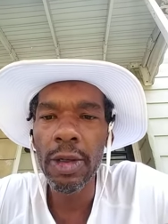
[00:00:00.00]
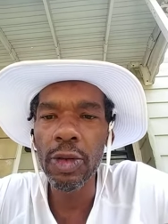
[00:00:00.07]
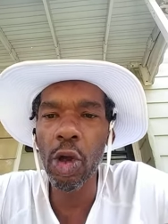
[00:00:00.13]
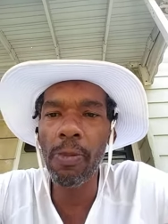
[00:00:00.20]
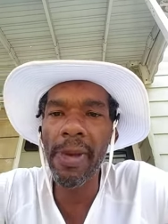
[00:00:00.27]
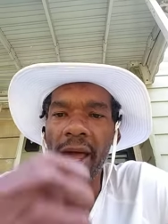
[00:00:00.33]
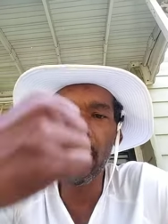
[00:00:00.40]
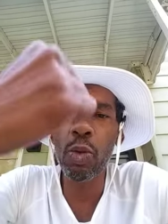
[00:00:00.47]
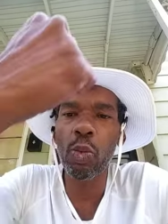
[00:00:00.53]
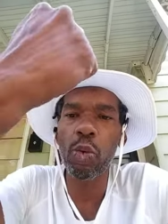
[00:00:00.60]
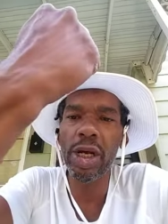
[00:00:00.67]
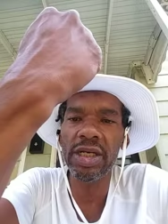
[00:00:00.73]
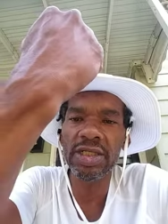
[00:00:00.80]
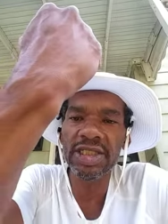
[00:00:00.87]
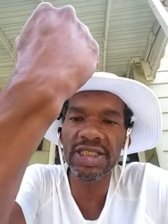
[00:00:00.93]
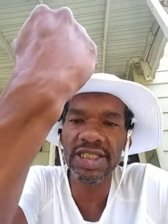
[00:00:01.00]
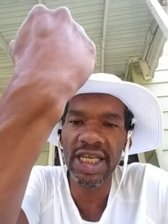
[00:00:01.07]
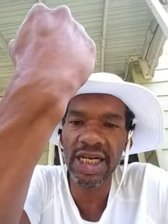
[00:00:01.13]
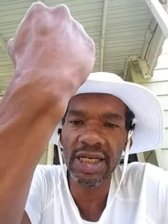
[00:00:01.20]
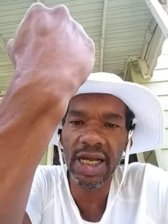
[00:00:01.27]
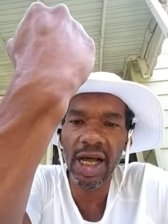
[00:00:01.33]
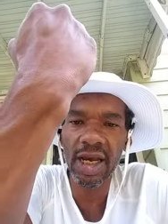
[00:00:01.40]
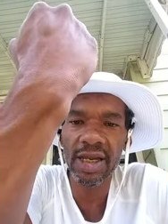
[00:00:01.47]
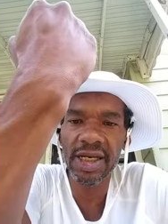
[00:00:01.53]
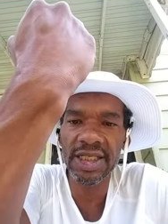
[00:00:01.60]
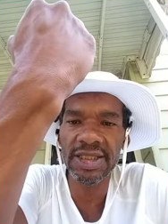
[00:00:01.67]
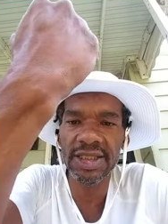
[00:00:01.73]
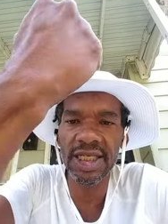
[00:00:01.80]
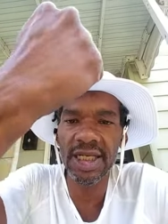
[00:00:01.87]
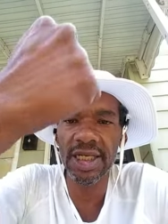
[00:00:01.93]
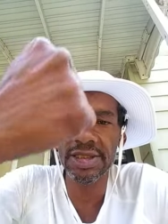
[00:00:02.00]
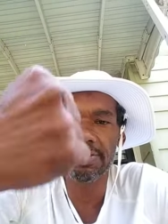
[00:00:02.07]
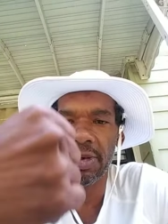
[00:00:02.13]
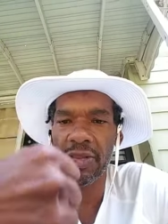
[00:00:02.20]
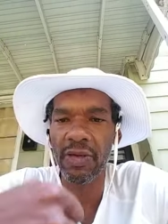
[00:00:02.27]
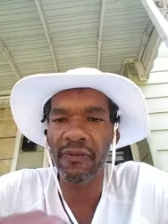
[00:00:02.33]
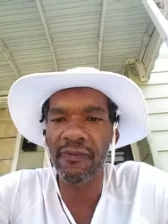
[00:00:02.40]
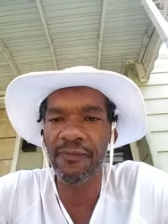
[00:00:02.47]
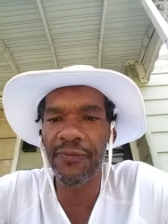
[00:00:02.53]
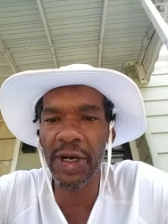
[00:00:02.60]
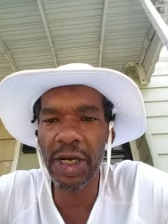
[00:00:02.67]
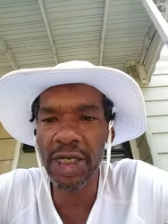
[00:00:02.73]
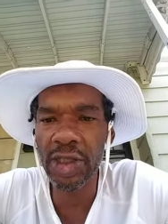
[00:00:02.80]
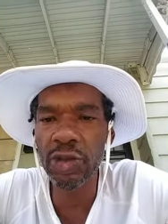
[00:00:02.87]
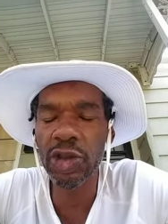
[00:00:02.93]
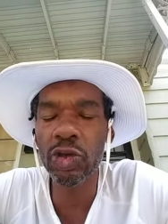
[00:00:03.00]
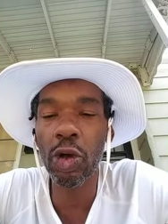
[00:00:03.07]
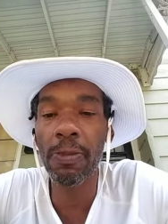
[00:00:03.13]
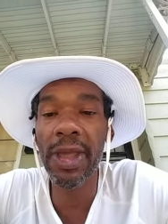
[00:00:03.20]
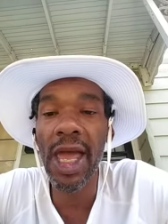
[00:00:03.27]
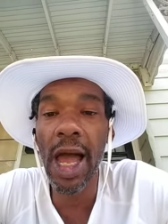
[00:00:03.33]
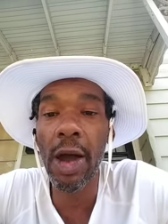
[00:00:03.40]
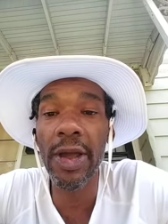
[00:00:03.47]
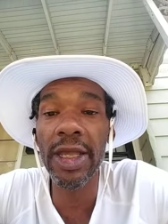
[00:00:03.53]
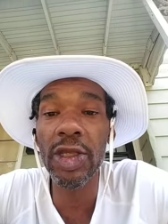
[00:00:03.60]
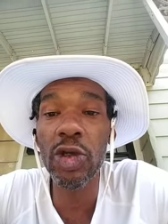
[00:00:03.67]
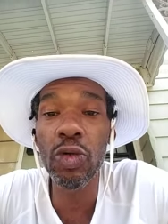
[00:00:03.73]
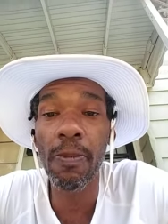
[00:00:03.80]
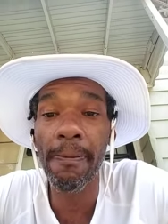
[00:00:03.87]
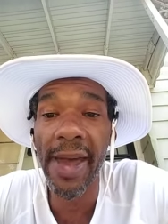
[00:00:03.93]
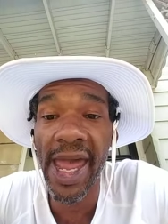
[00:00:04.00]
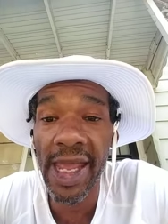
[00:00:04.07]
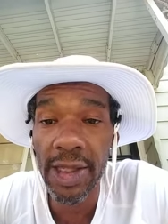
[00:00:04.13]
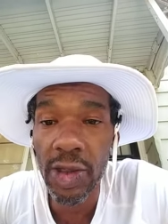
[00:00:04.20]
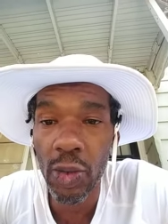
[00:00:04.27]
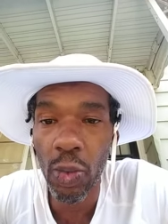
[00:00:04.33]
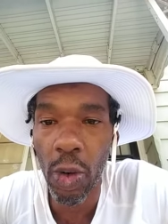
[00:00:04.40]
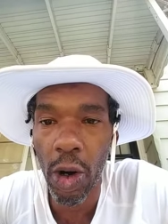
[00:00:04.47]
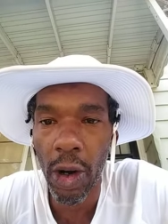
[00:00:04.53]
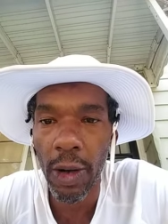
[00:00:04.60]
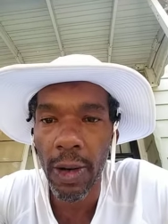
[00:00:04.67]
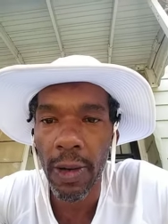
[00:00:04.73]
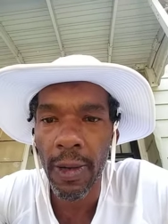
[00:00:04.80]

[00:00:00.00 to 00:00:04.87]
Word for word: No matter what skin color this is, motherfucker, you showing me how inhumane you are.